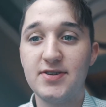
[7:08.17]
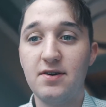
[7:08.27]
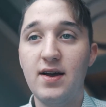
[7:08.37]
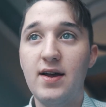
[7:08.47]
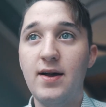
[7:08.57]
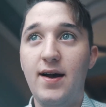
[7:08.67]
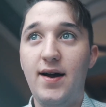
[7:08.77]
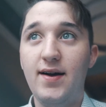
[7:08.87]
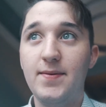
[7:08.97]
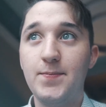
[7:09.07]
So
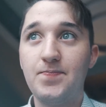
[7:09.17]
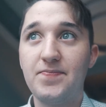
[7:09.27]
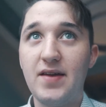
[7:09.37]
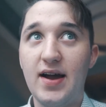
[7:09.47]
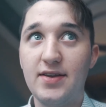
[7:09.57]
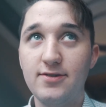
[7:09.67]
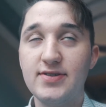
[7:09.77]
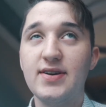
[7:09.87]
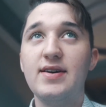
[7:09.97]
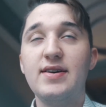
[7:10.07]
I
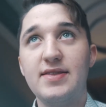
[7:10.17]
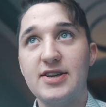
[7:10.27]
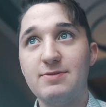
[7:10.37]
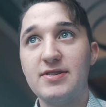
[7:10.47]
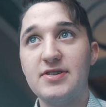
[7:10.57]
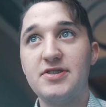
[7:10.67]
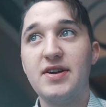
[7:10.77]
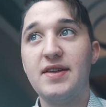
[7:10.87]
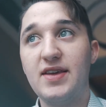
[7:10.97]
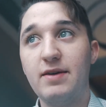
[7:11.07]
use this
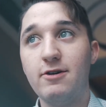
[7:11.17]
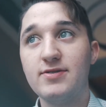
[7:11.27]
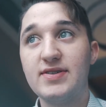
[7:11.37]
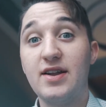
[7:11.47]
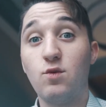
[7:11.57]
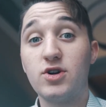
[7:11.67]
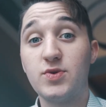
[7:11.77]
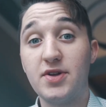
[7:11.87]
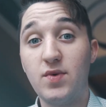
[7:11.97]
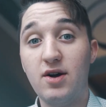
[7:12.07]
message in the emails, and it worked
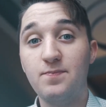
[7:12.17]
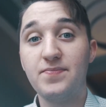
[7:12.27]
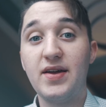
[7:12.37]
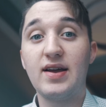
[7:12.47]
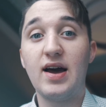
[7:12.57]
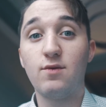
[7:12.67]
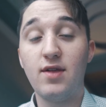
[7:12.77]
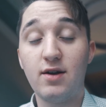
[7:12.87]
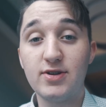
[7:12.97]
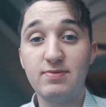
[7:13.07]
really well, and it got a
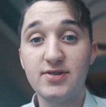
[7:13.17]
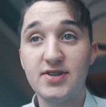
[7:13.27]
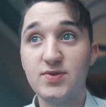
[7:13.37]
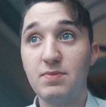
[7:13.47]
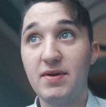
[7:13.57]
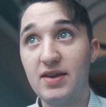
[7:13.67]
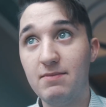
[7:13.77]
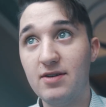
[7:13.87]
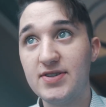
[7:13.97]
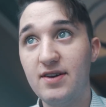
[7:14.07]
lot of responses with my
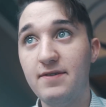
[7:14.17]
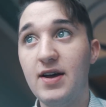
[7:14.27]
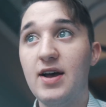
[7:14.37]
email stuff.